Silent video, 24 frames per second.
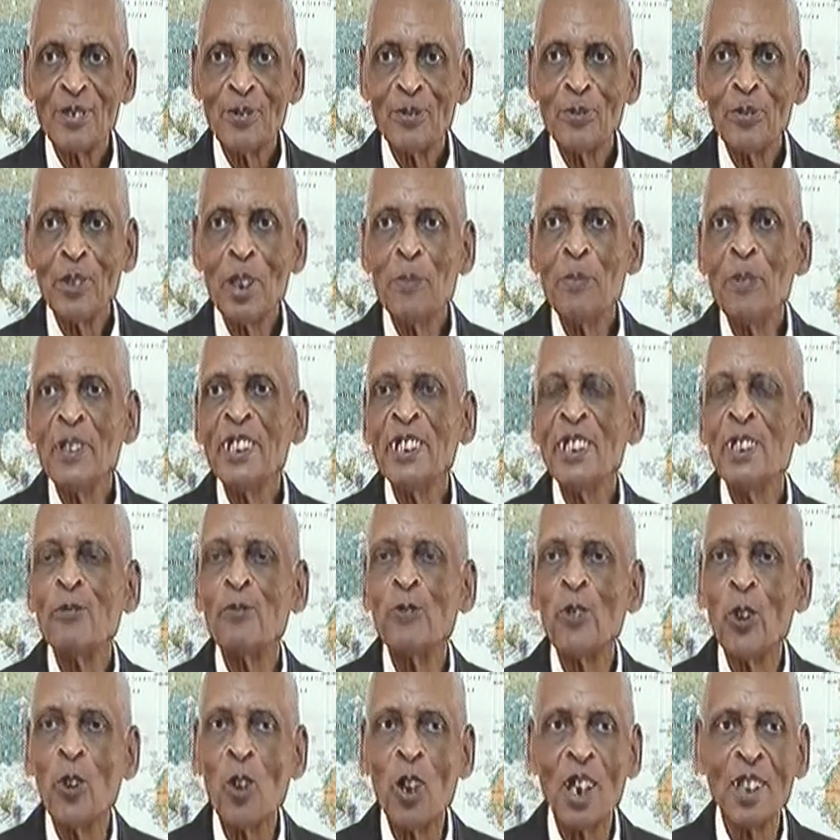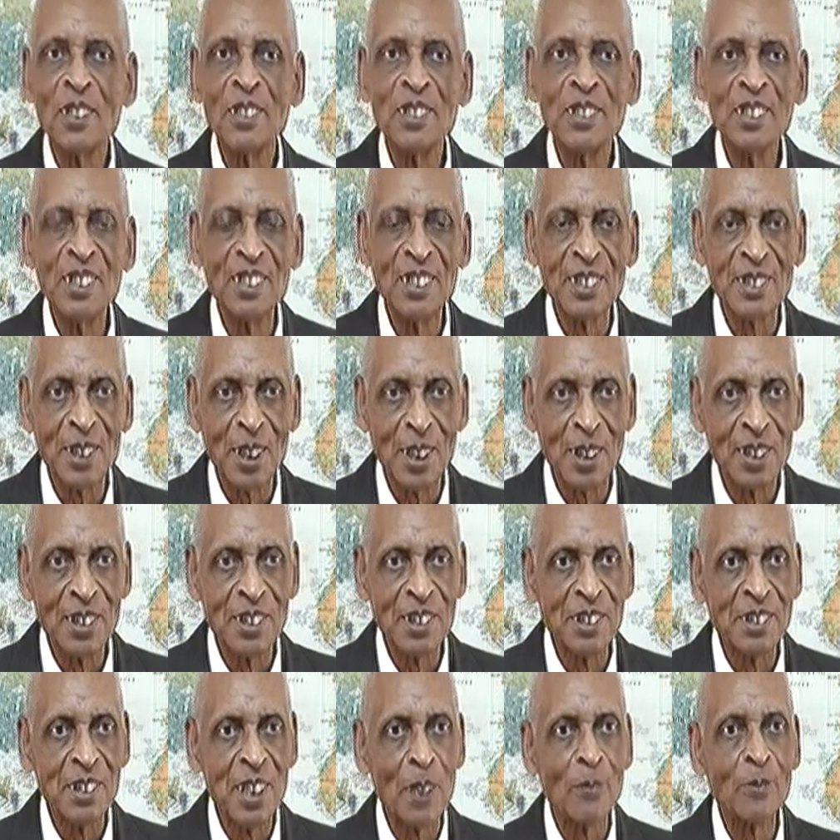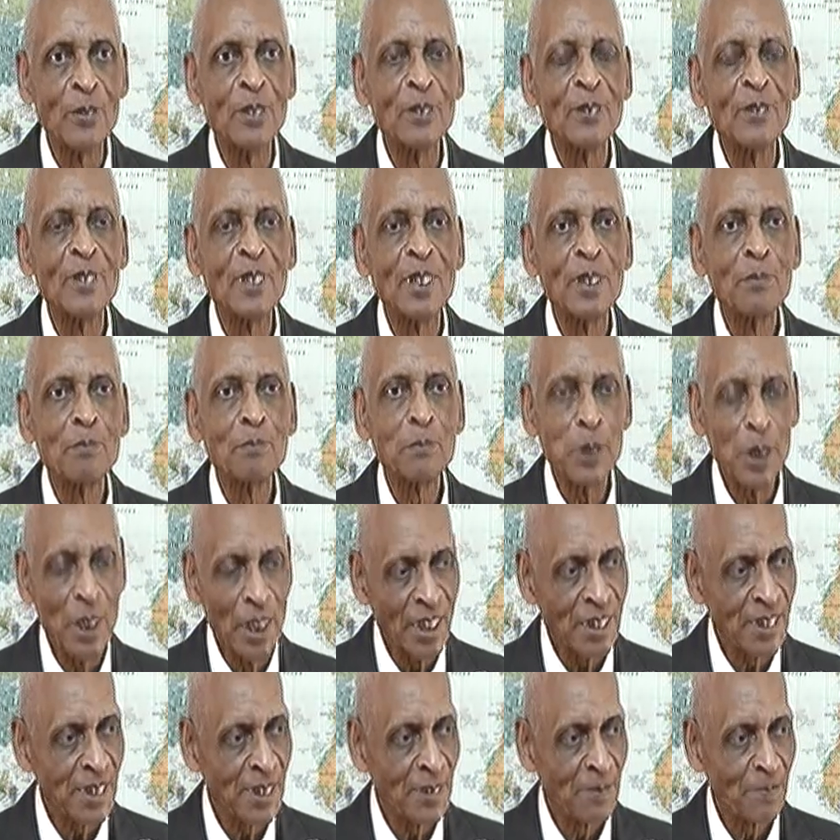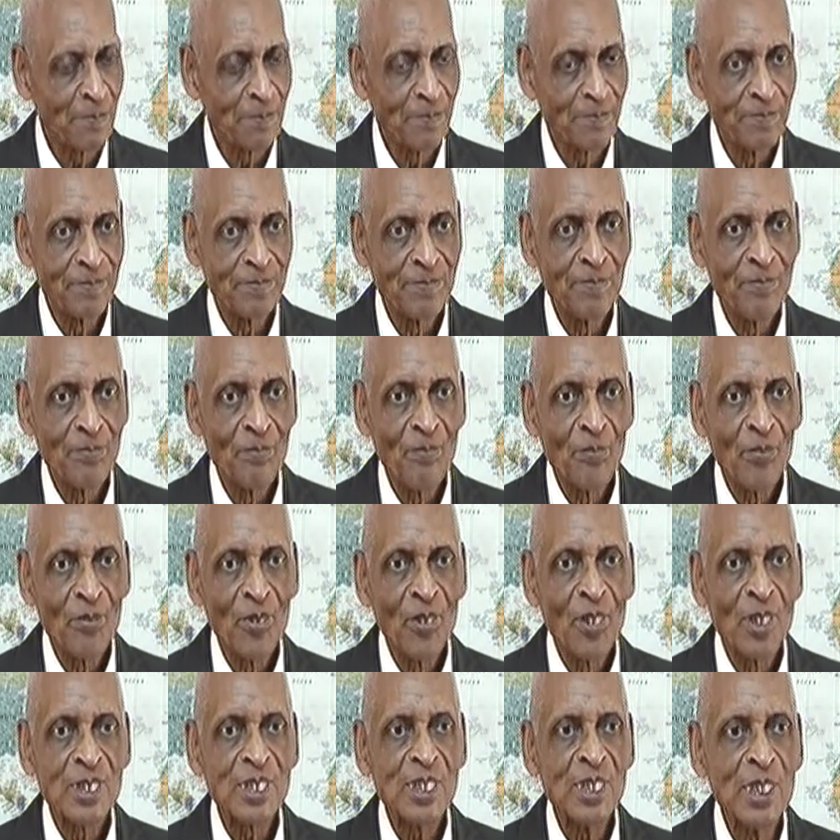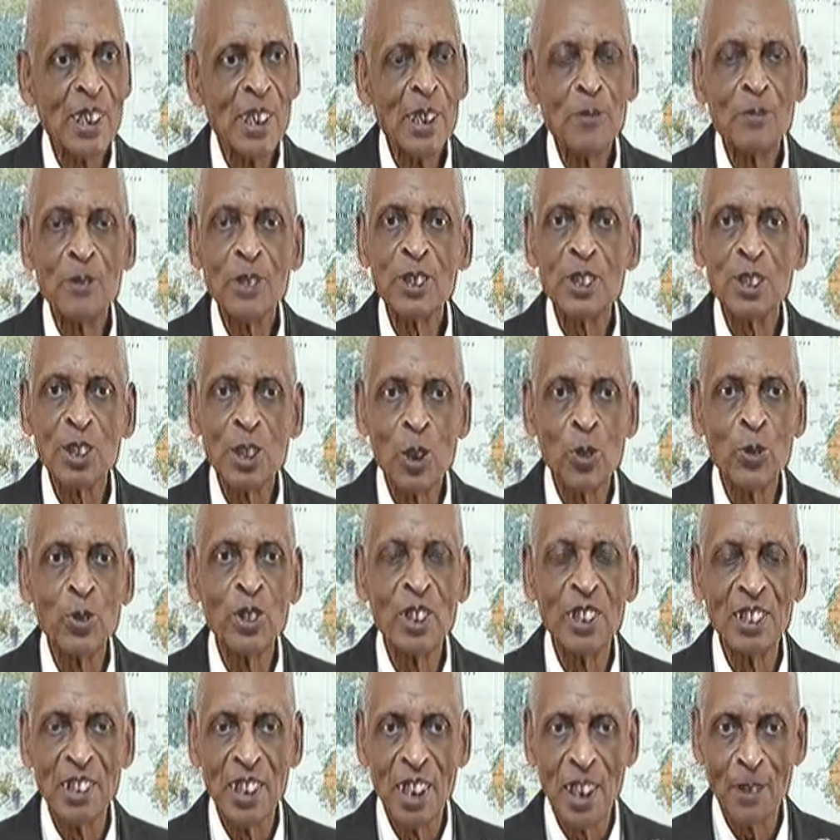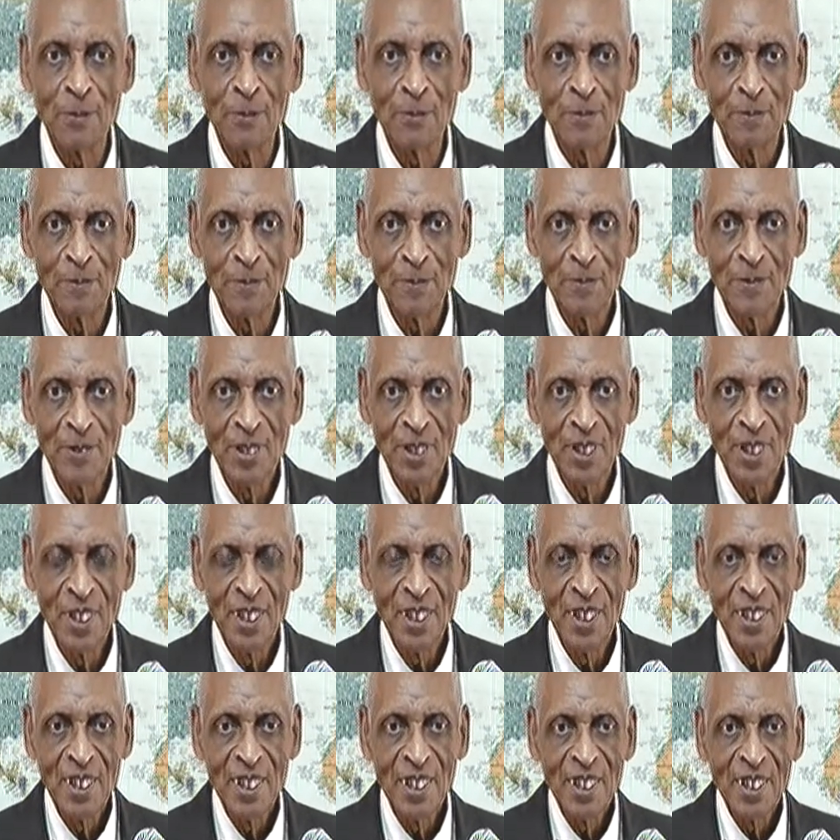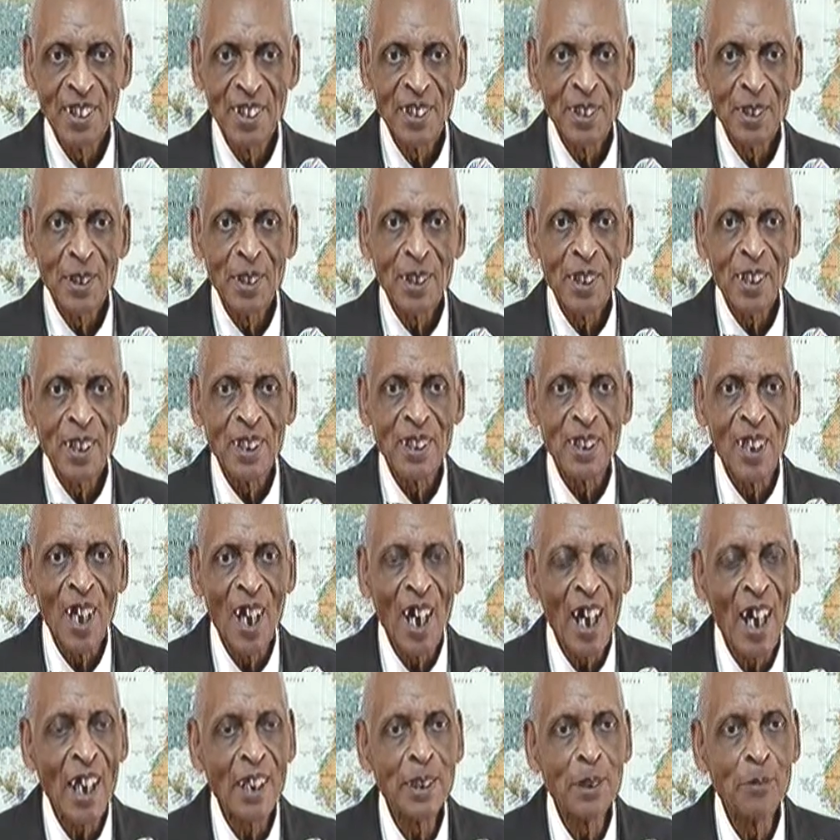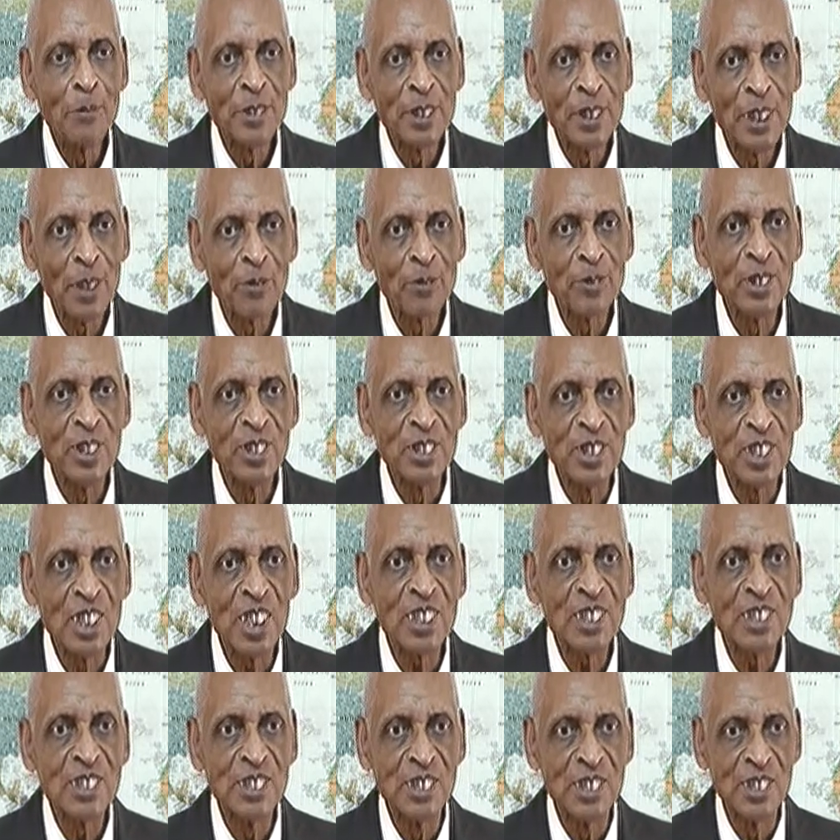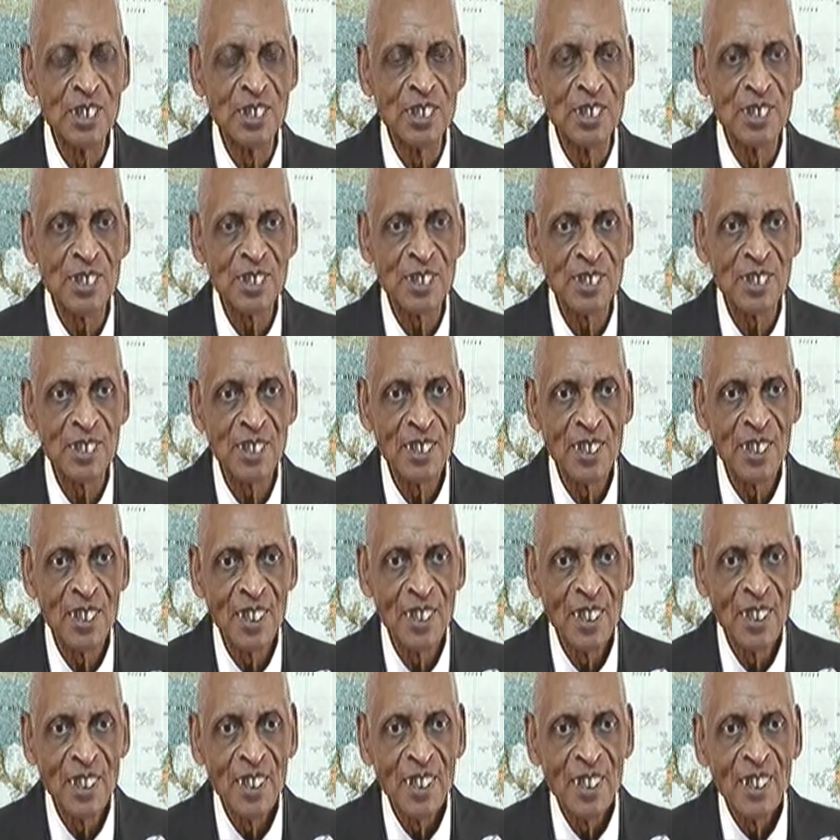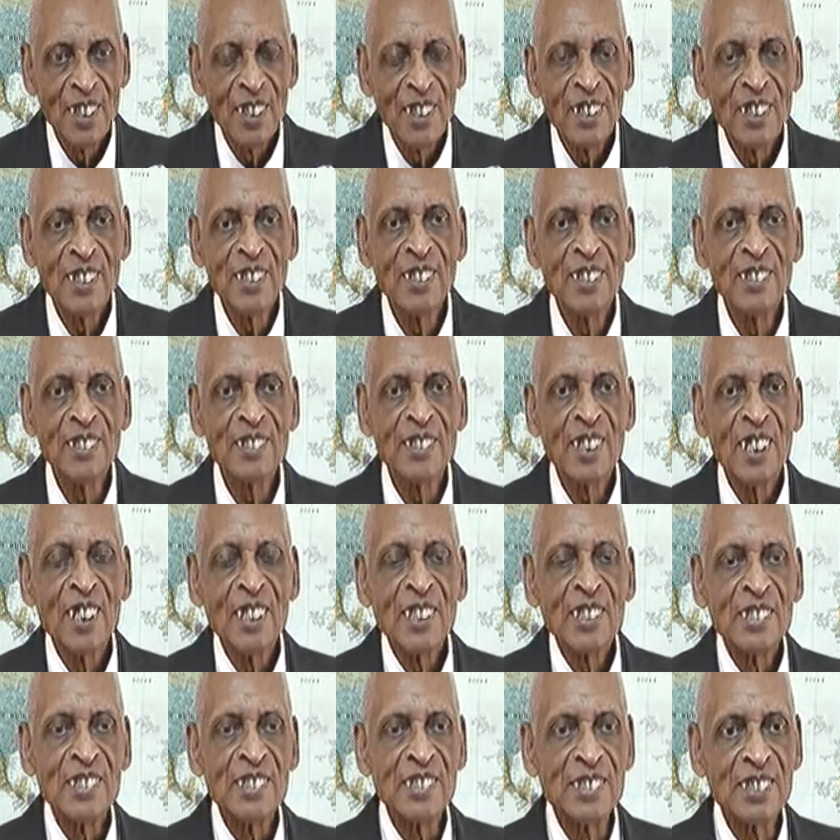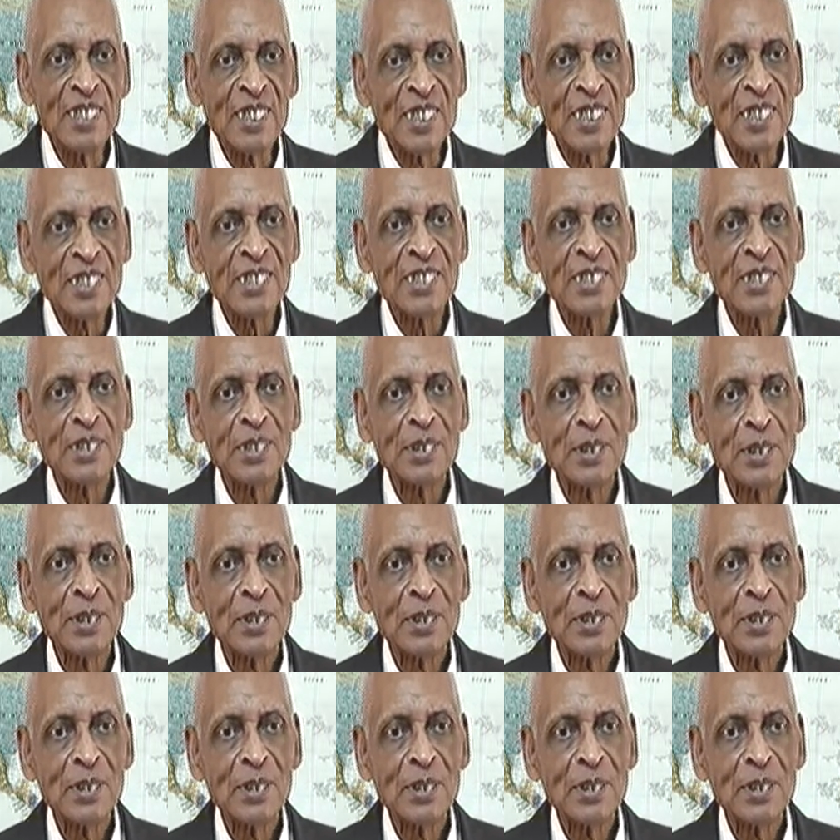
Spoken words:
We've been here 400 years under the devil, plus slavery, suffering, and death. And God himself, the just judge, he's judging